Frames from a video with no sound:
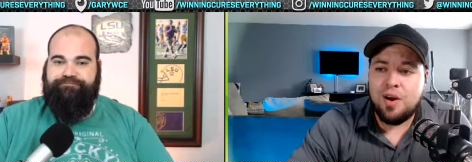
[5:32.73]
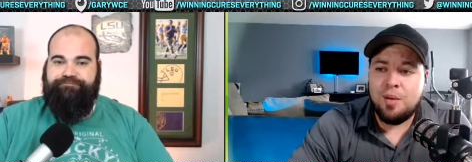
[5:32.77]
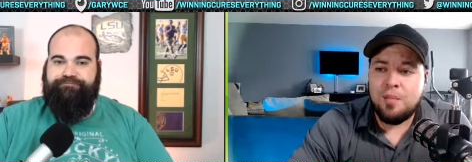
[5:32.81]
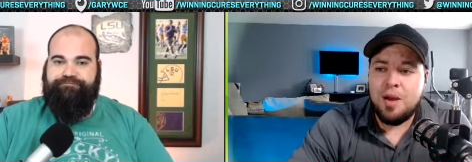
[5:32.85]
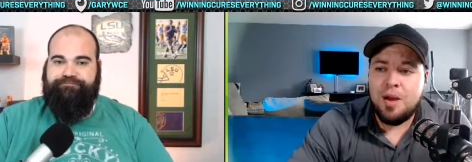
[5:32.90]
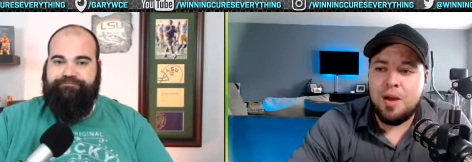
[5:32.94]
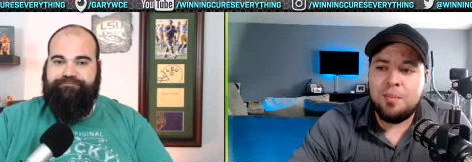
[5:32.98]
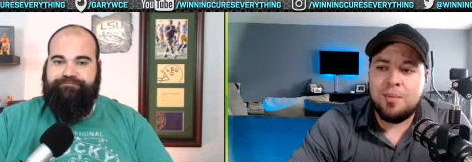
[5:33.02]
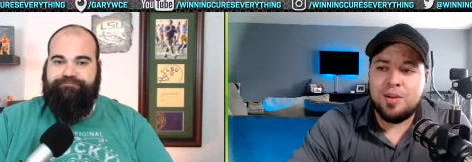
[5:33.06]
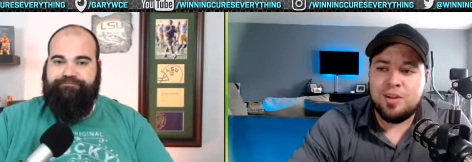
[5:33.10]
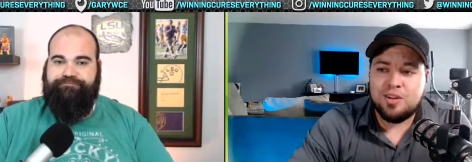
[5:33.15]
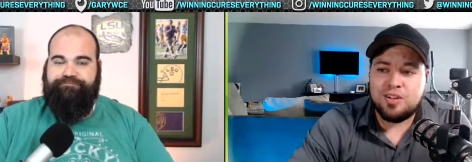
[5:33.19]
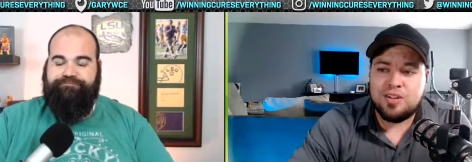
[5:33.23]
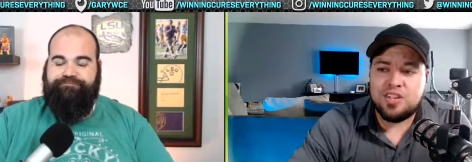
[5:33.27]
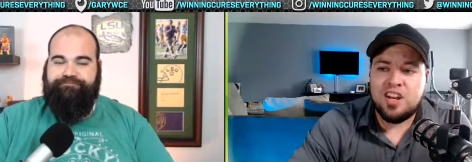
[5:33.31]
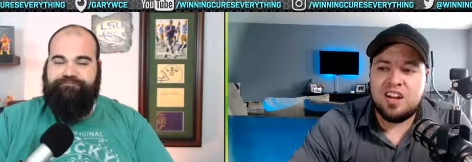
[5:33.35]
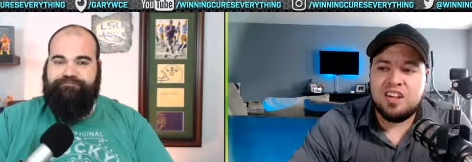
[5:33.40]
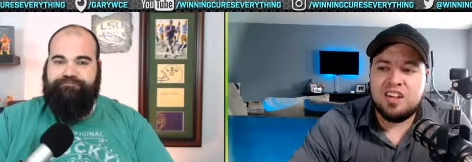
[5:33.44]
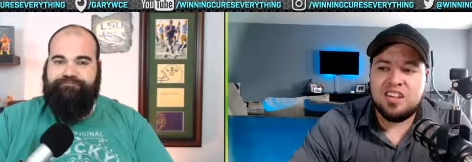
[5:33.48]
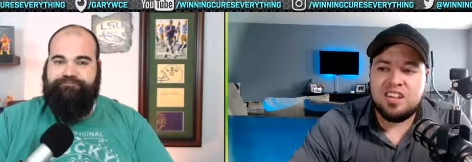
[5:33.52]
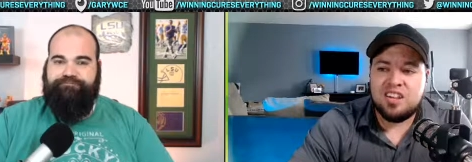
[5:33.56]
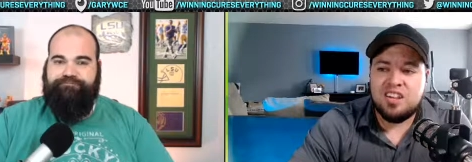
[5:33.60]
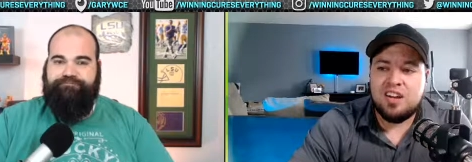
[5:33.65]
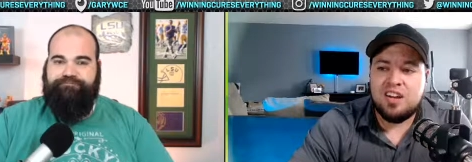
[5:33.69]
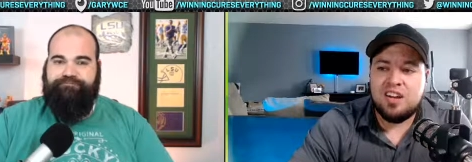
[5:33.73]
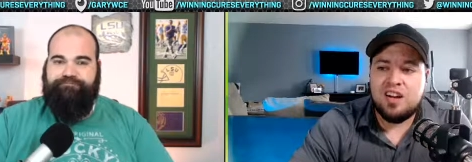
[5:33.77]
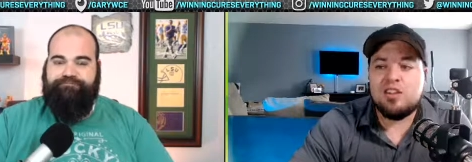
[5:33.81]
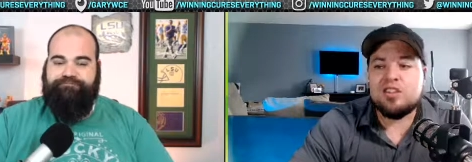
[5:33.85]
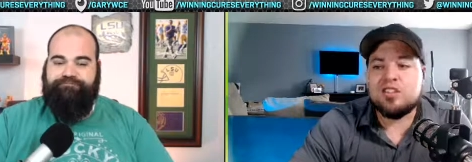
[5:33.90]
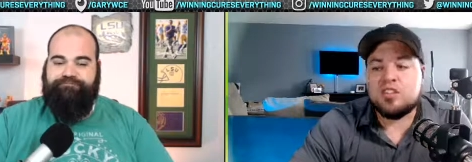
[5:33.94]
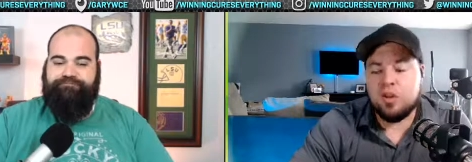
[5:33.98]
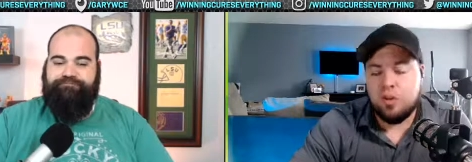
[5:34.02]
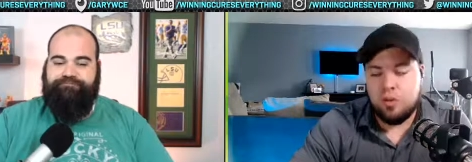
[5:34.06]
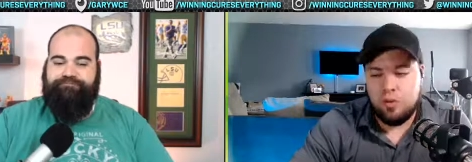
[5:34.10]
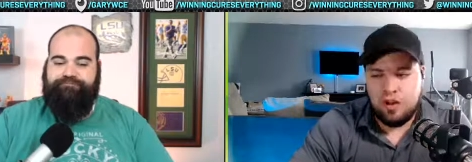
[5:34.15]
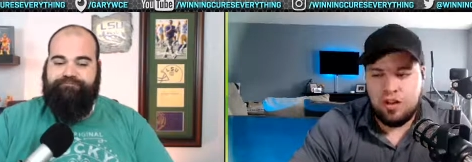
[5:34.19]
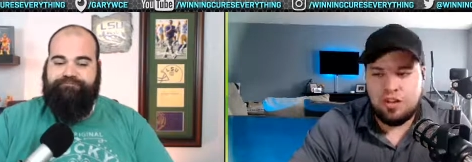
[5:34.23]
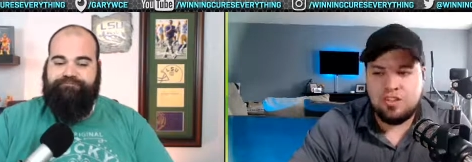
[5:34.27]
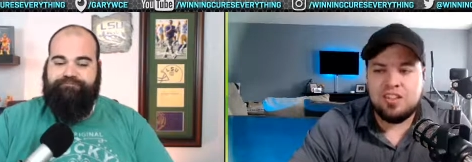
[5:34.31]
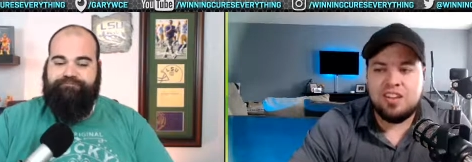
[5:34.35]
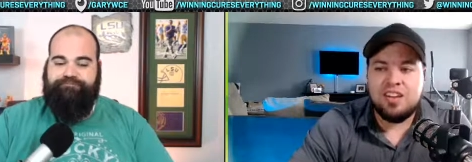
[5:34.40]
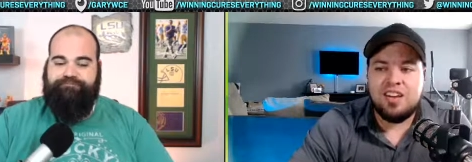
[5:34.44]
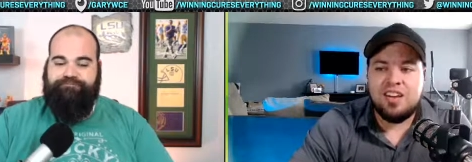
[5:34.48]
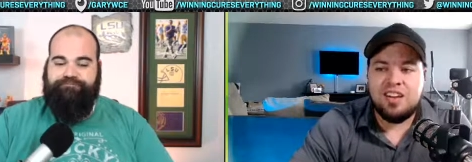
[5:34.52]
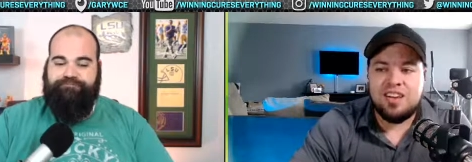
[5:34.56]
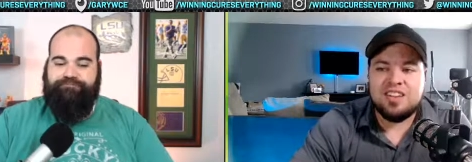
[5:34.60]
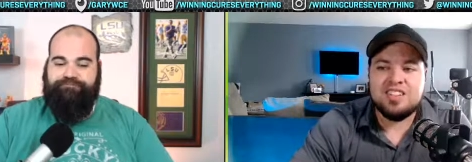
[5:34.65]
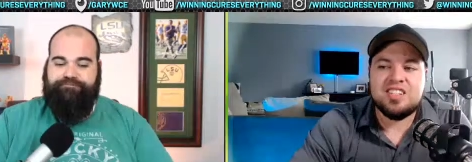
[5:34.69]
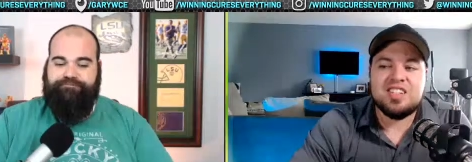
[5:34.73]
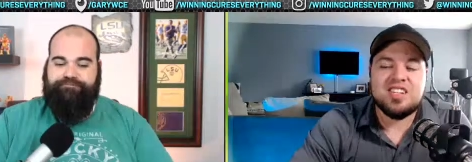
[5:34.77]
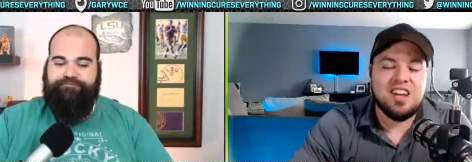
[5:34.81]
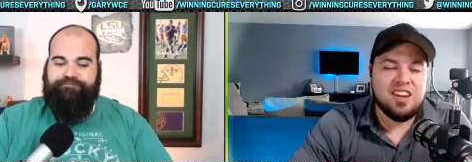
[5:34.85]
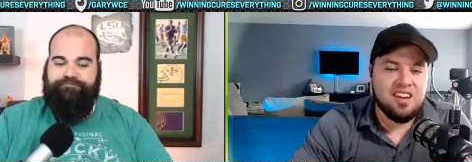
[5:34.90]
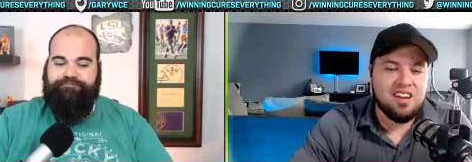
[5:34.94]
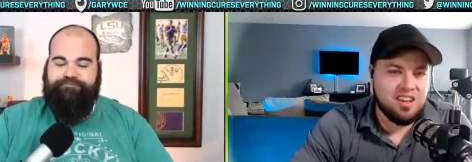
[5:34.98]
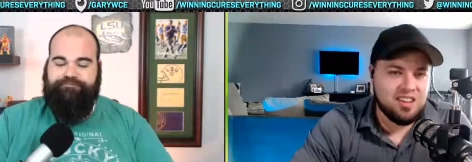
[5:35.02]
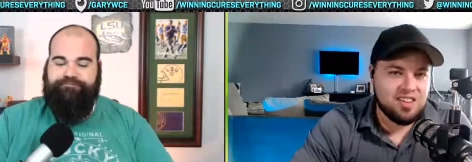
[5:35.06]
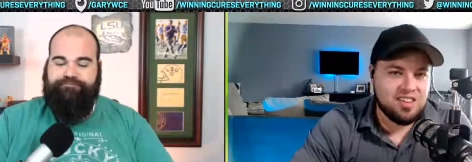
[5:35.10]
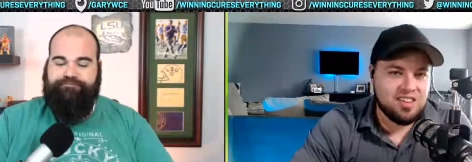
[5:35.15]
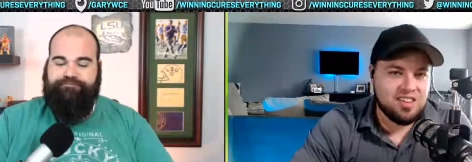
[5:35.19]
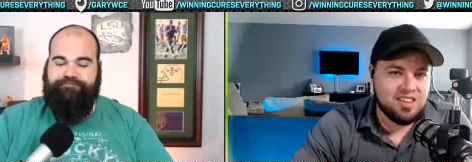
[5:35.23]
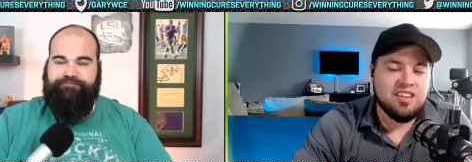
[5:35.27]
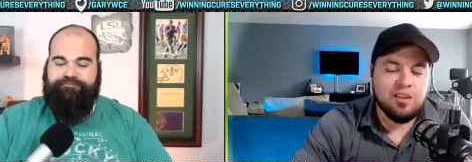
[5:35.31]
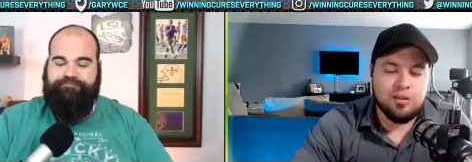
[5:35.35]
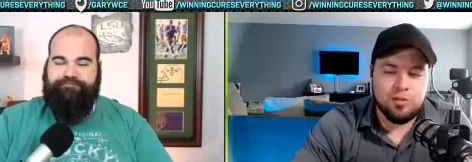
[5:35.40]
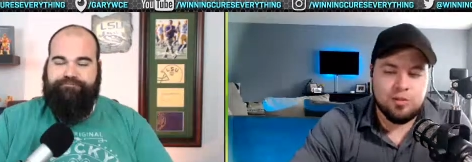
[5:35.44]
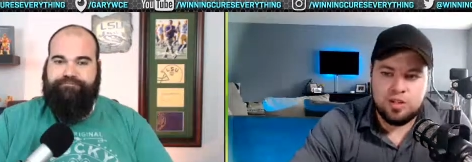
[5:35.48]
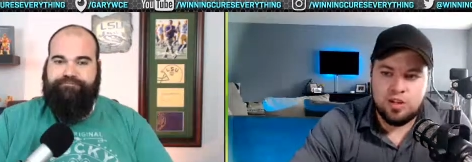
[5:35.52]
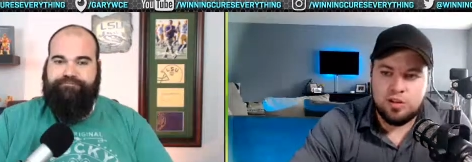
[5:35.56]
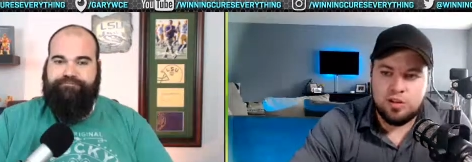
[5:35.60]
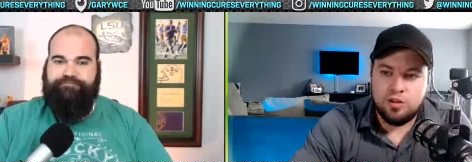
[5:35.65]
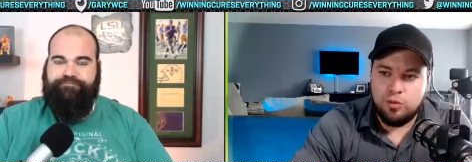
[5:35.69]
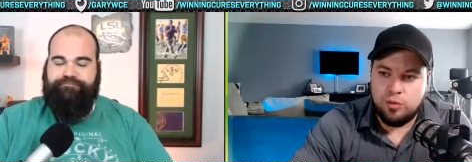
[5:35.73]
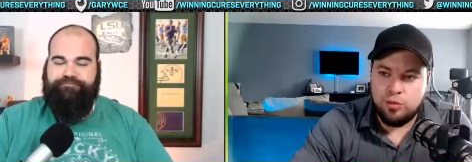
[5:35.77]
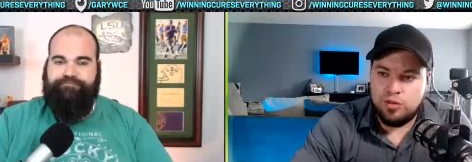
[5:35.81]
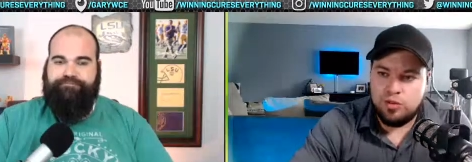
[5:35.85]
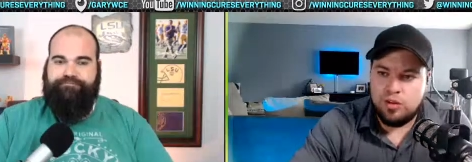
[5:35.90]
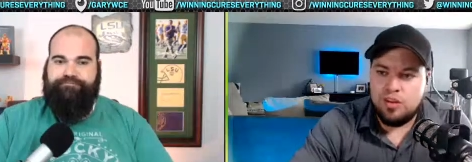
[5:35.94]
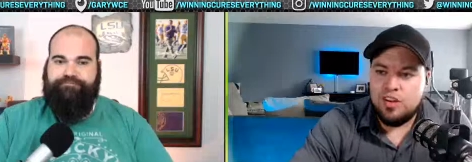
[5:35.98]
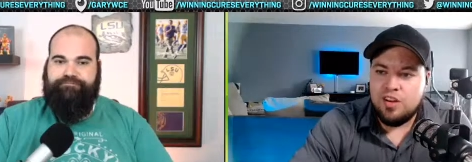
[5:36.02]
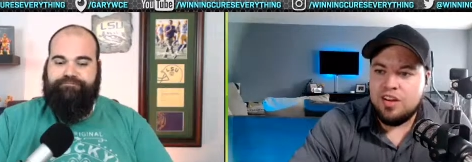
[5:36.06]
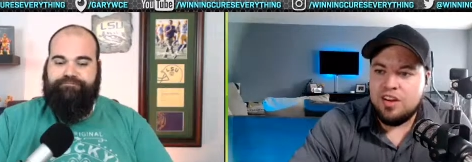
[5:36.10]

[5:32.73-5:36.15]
Speaker 1: Matt Miller said, I think he, uh, so uh, he said, uh, I think he goes to Duke.